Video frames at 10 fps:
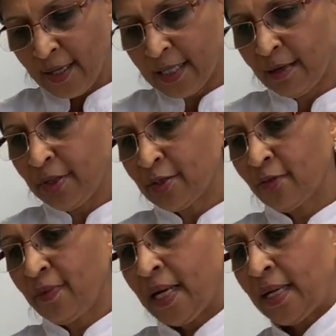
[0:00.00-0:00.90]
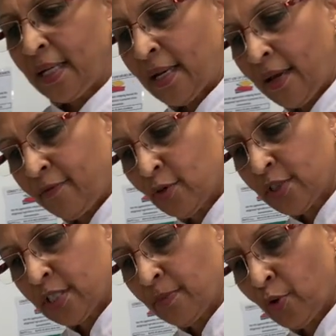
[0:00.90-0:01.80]
a little bit of that, and
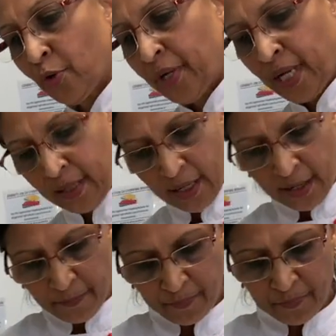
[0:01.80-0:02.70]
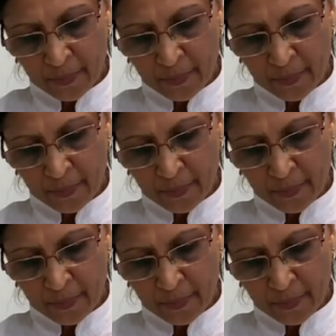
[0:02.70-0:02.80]
I've got some coriander